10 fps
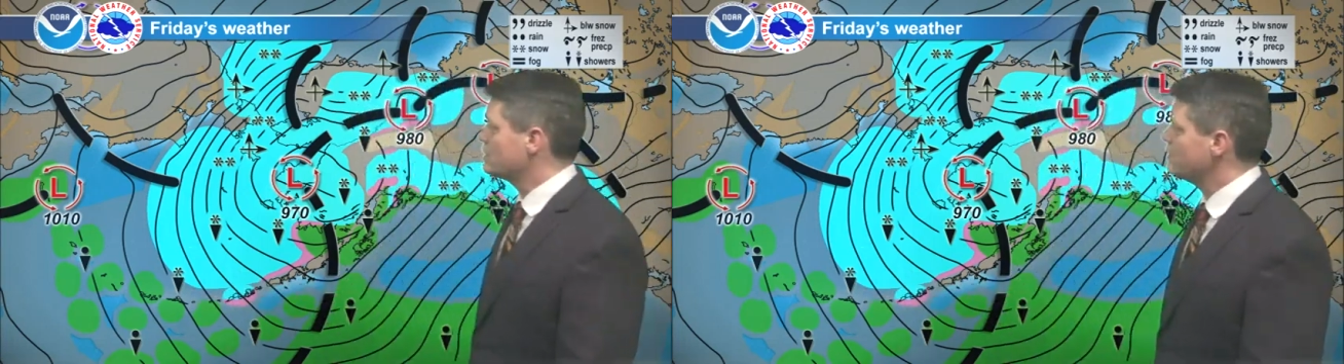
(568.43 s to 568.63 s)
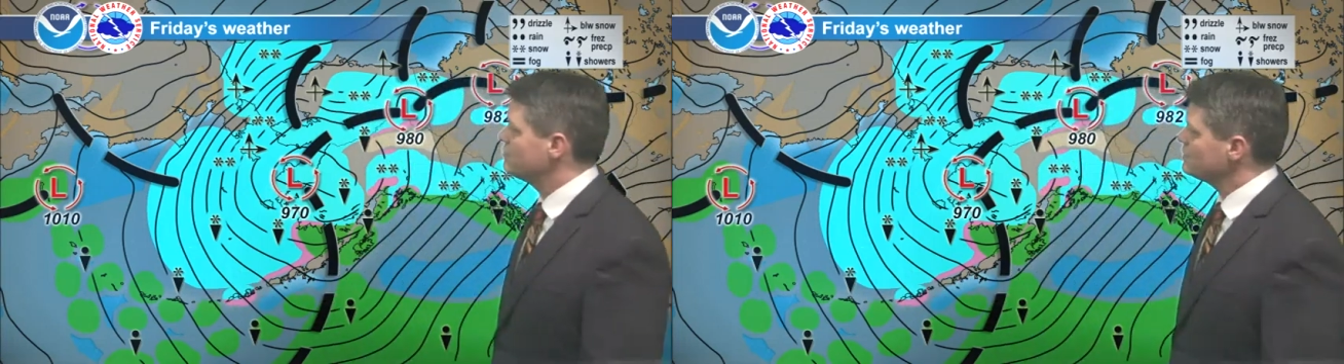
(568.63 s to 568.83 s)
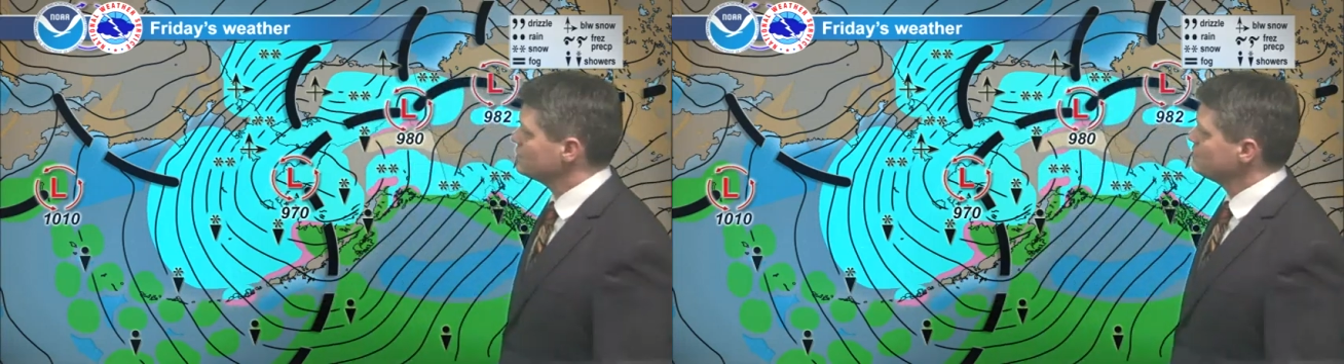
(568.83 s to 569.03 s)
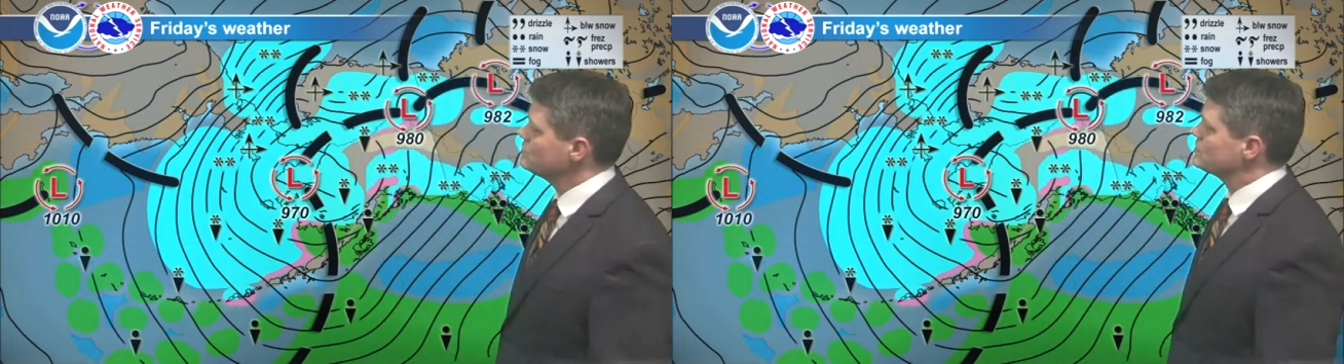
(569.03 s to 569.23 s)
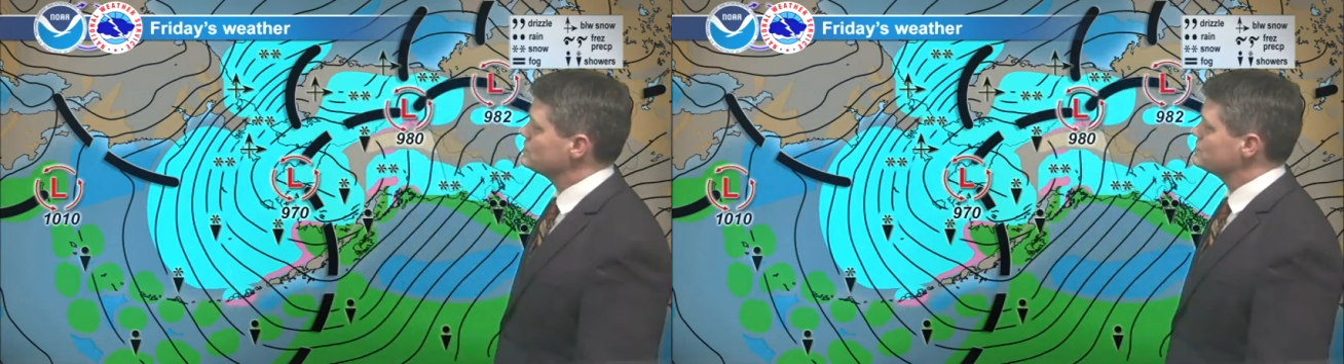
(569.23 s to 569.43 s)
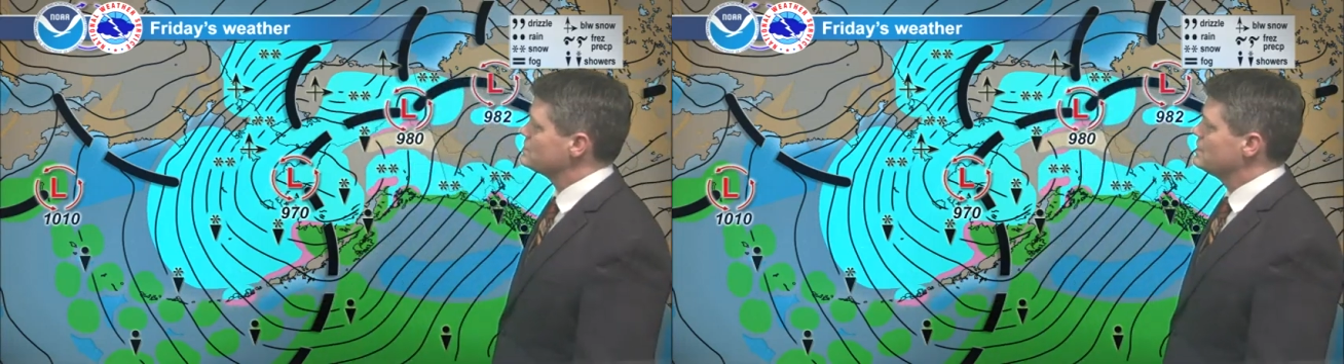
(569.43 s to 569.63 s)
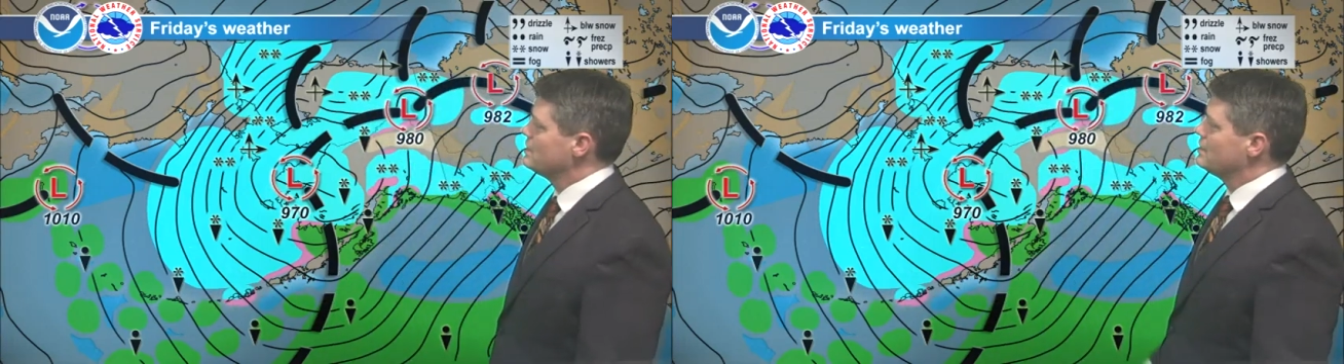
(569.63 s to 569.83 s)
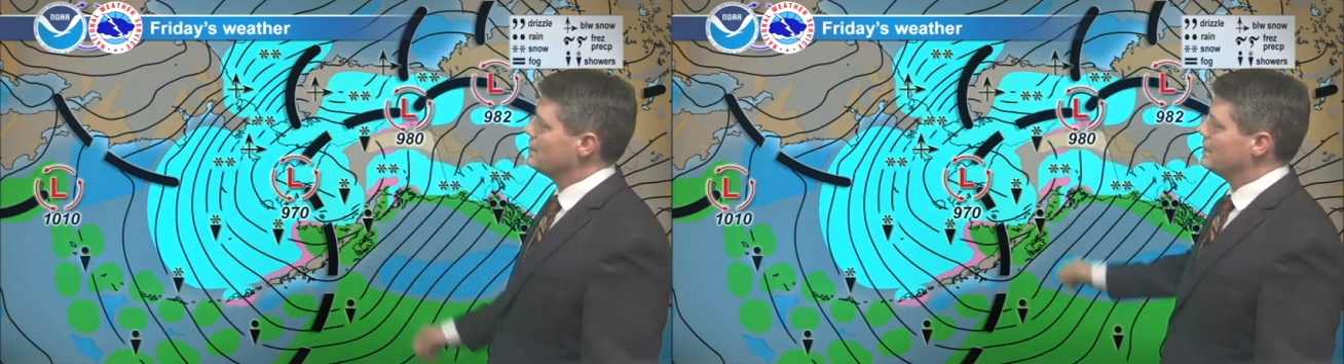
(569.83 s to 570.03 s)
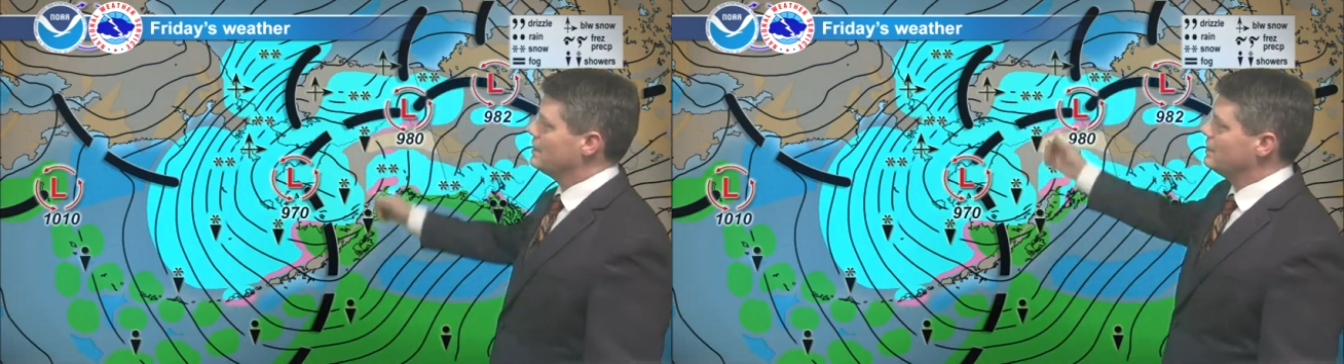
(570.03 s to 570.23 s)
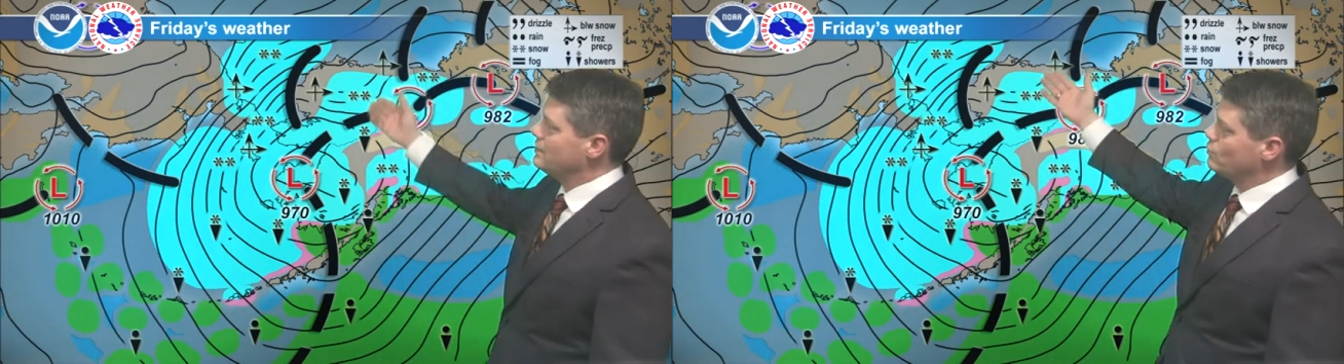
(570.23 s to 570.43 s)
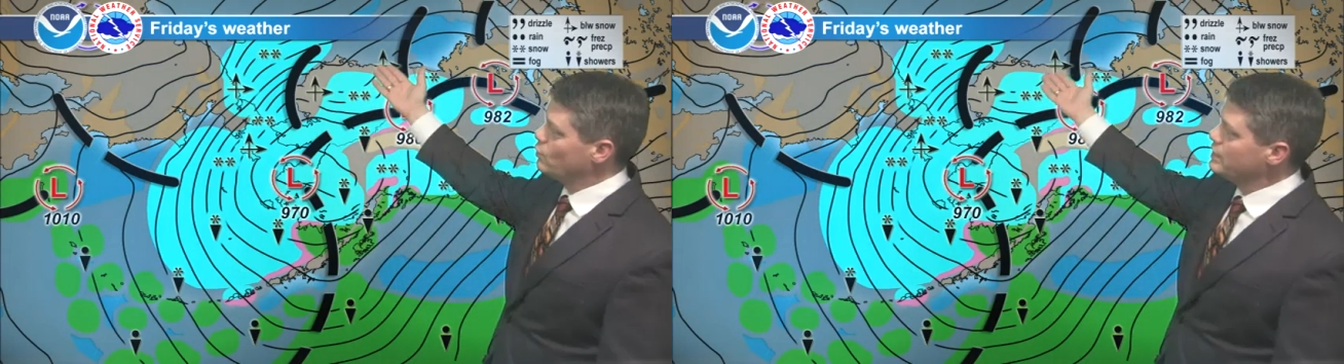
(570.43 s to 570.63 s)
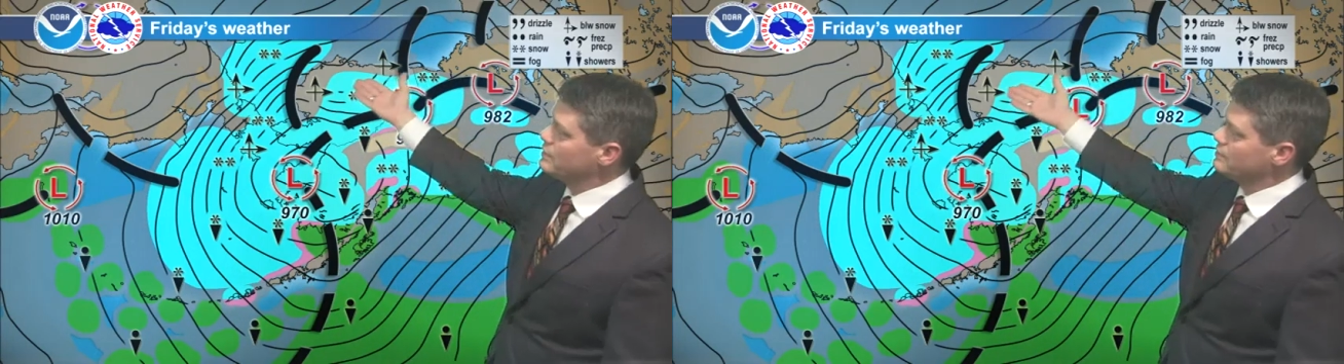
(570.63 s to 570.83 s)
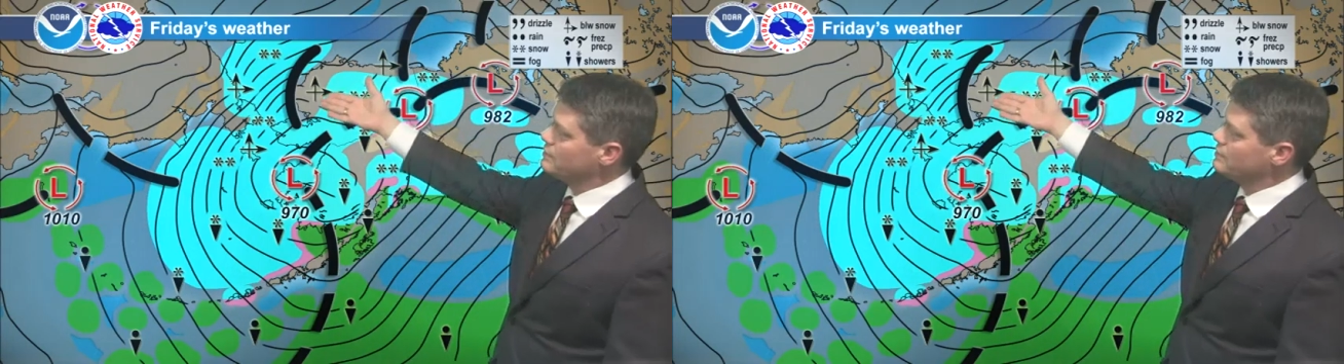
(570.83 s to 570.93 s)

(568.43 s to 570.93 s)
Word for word: of the Aleutians, and wind